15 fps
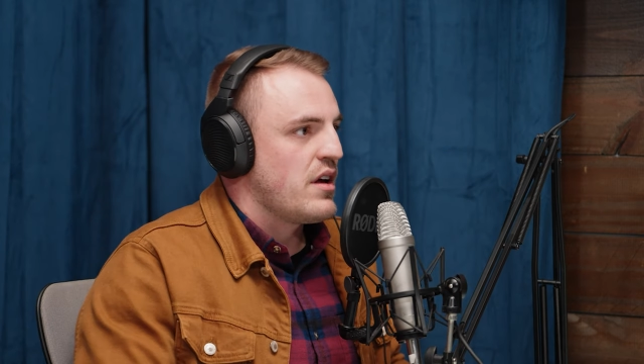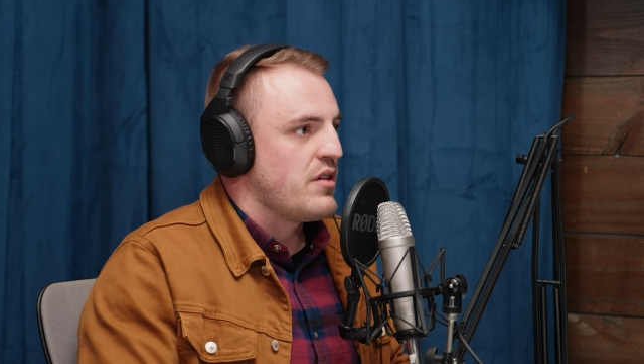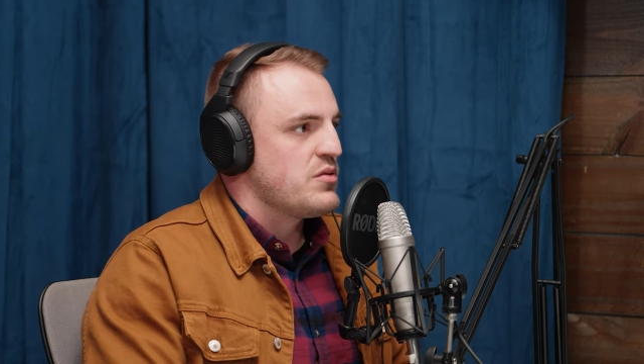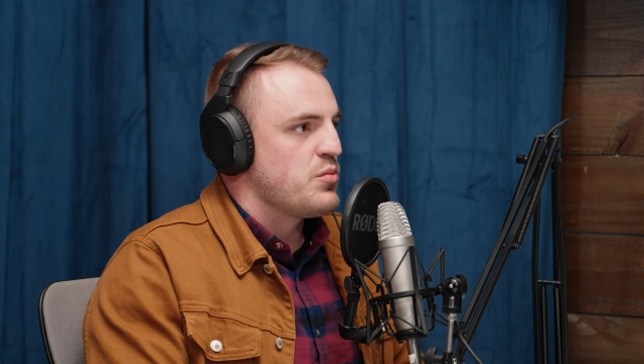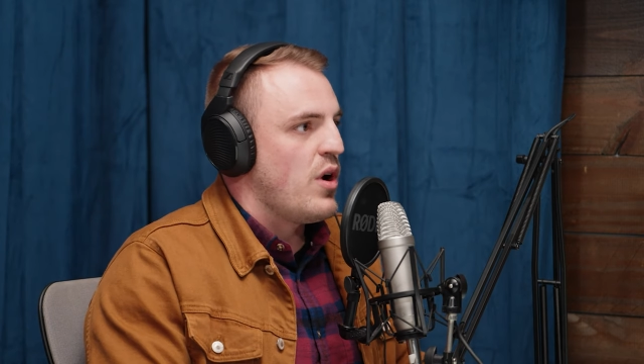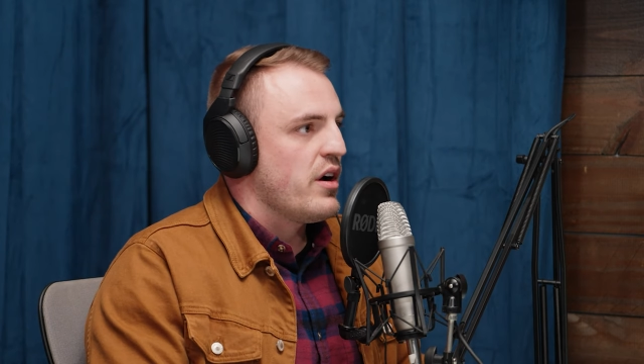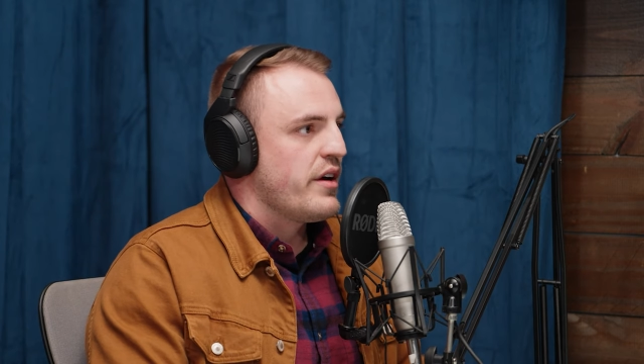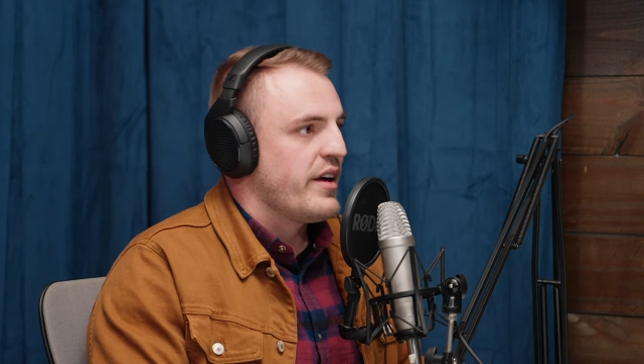I was
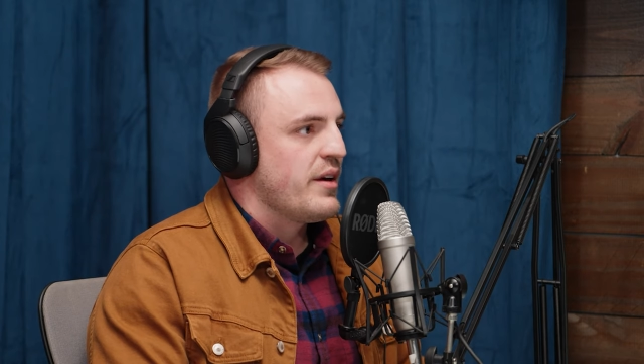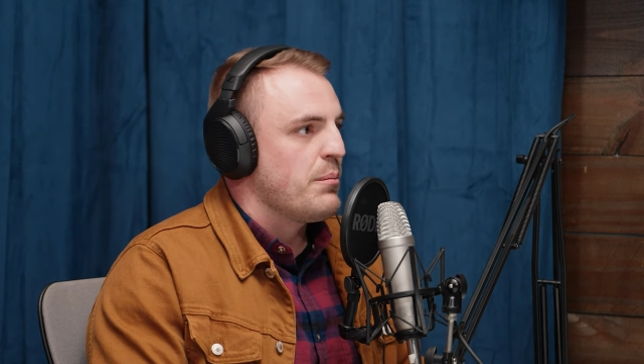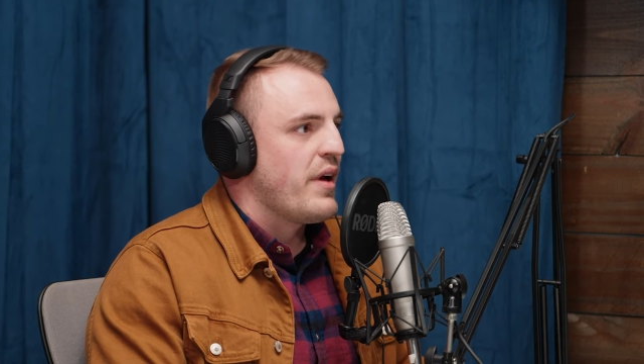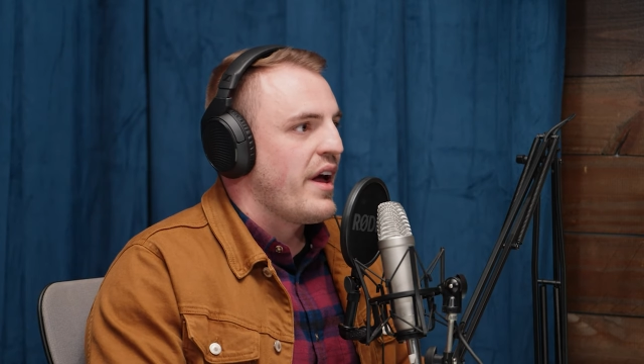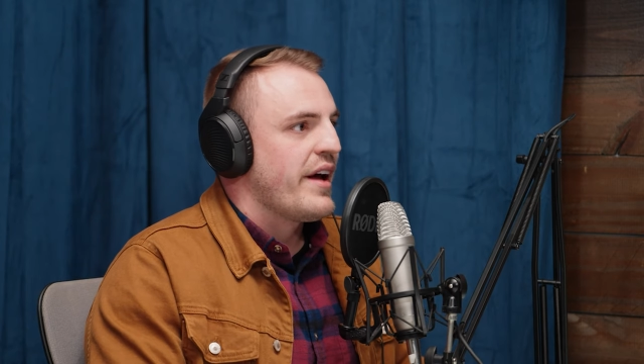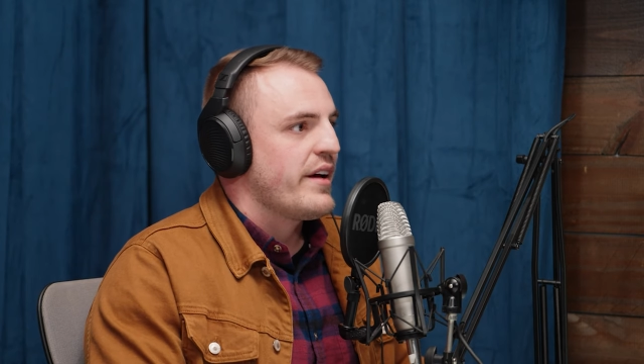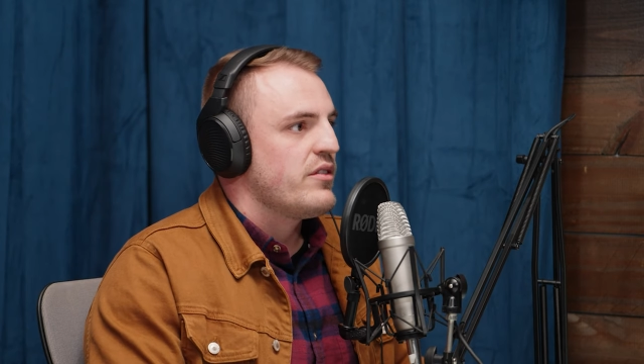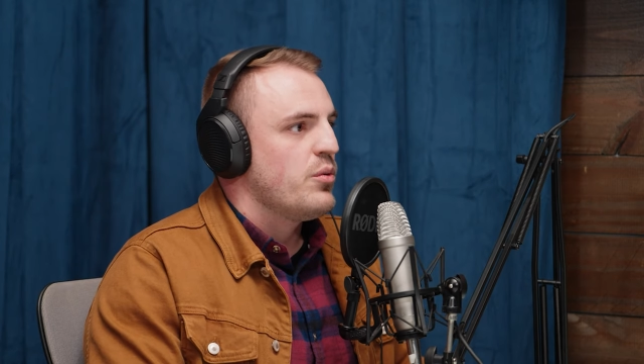walking
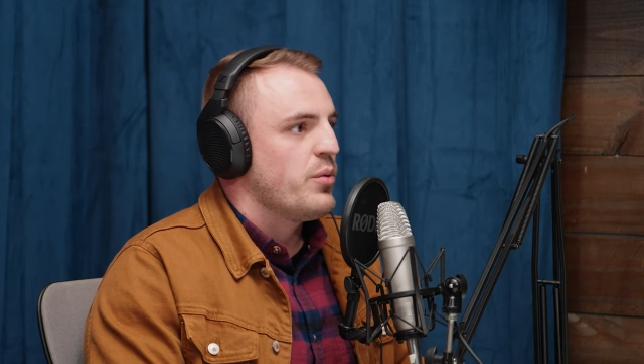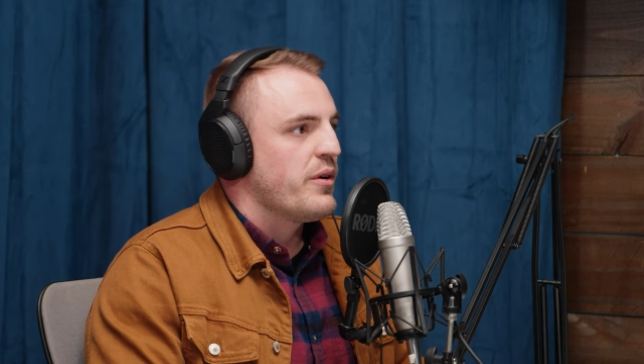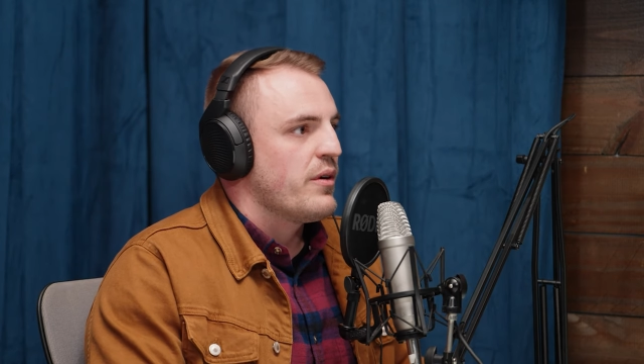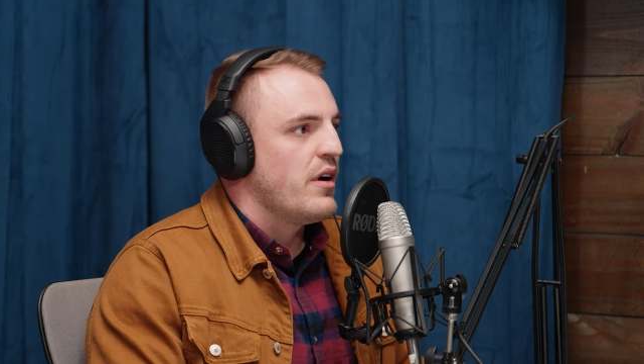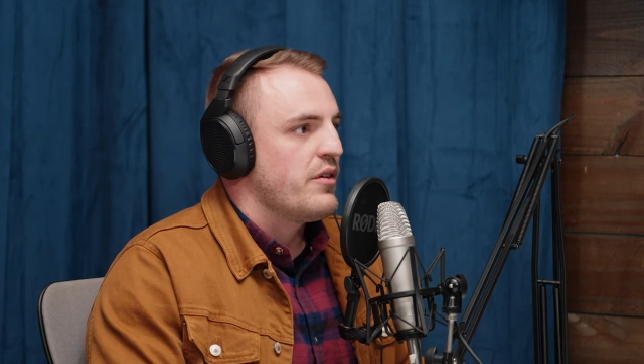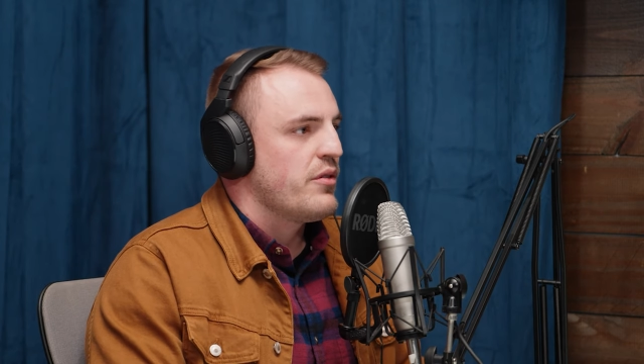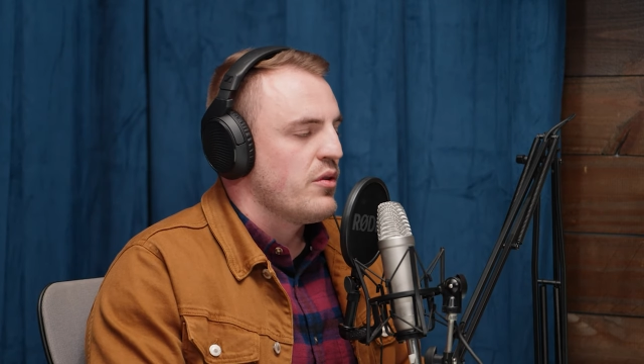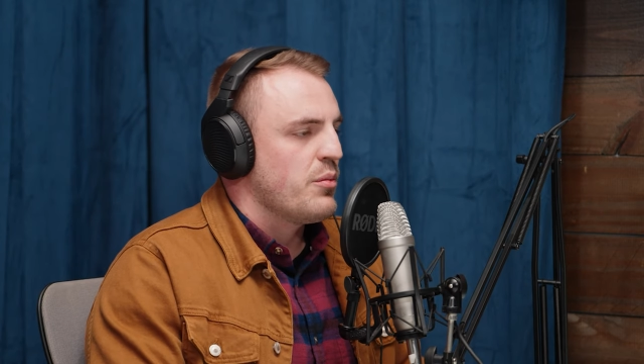back to
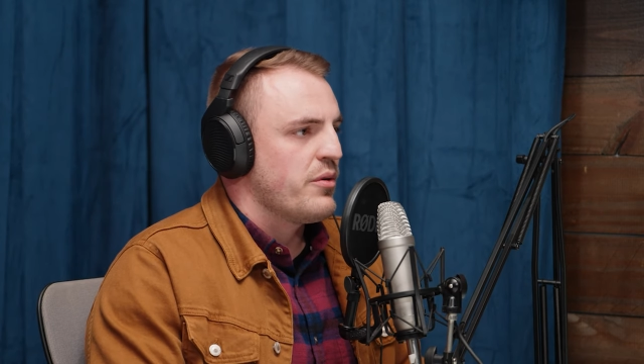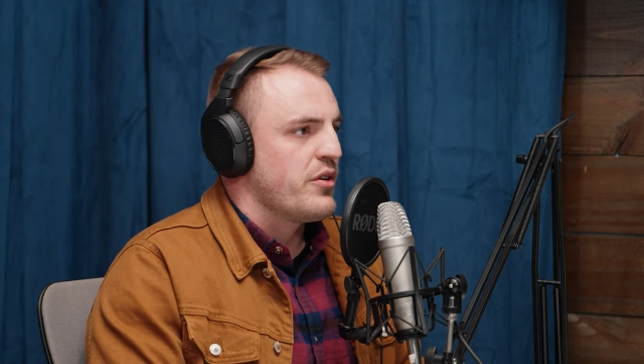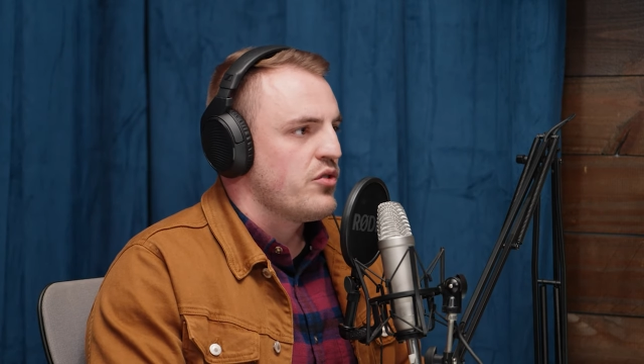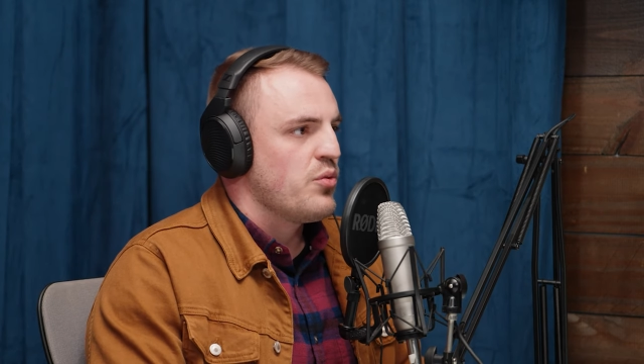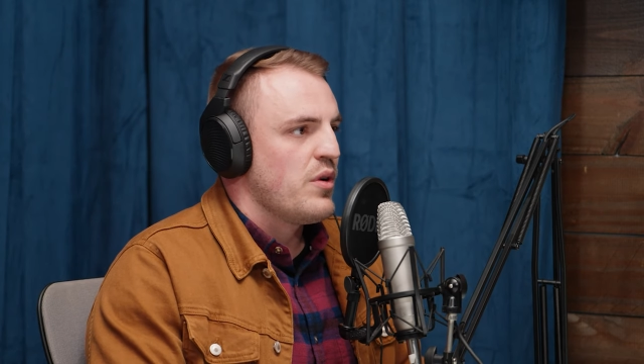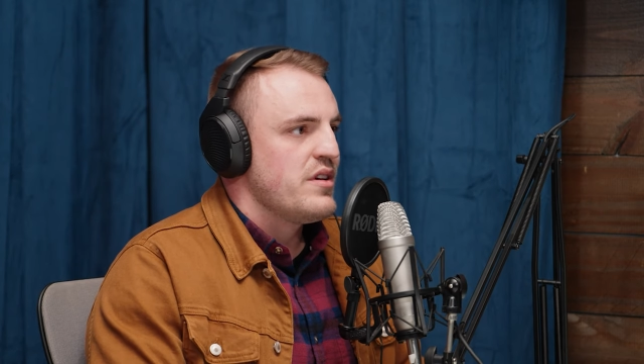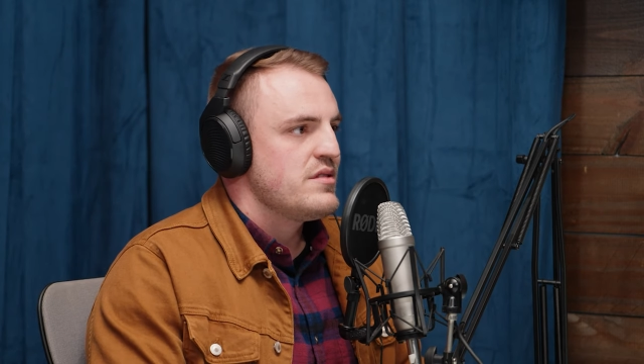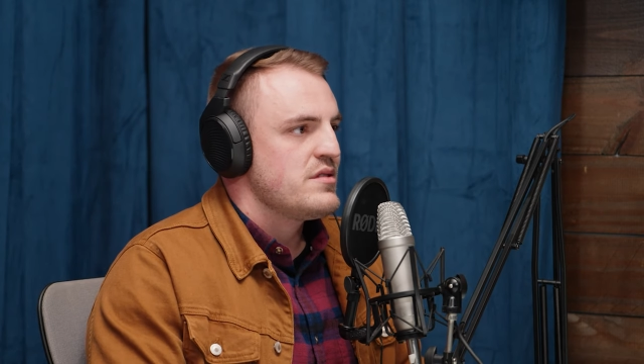where under the
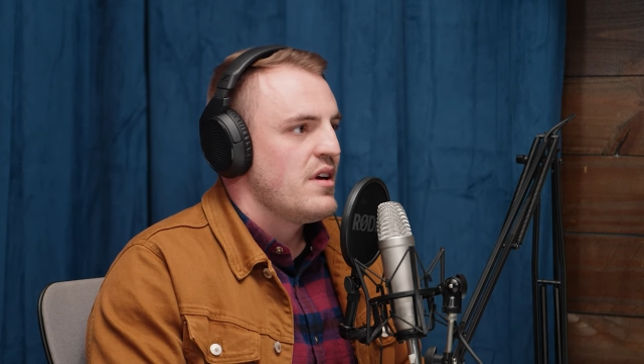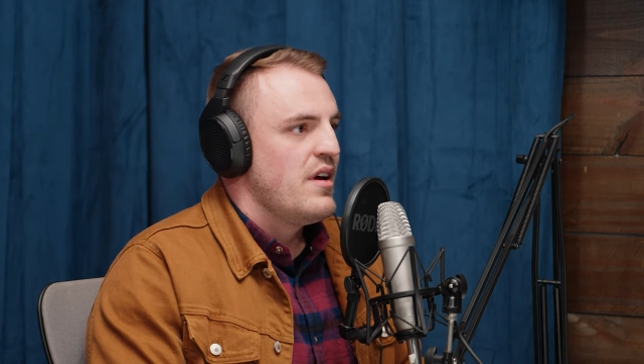bridge was.